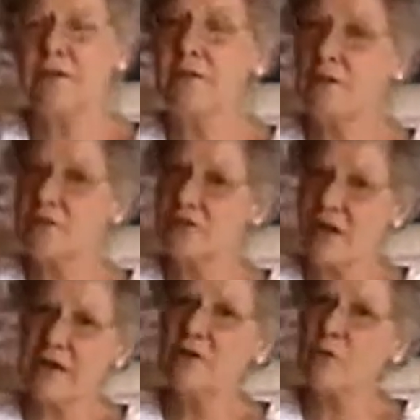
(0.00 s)
And they're
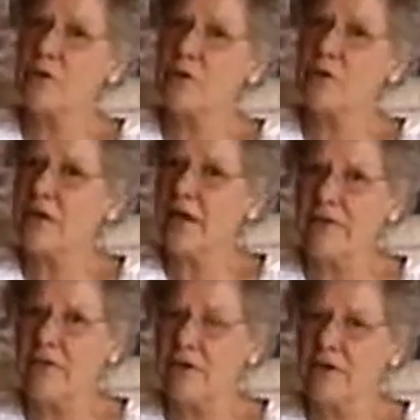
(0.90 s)
designed to work
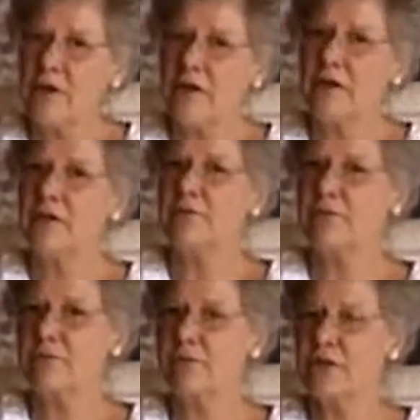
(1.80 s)
together. And if
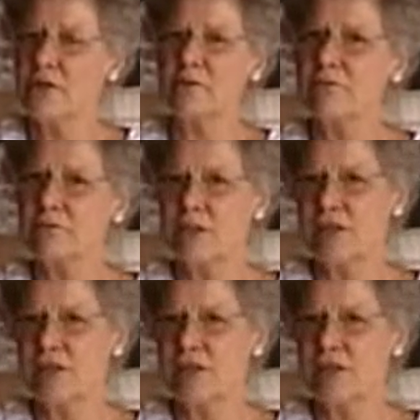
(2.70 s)
we don't